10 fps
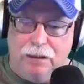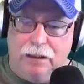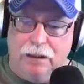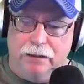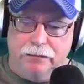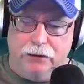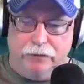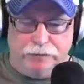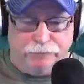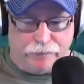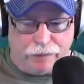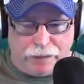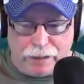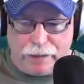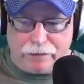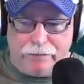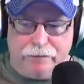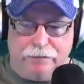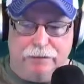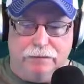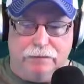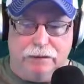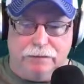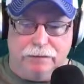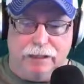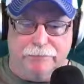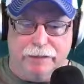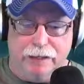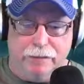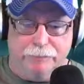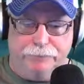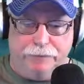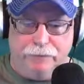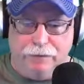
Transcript: you know, it's very likely that that same depth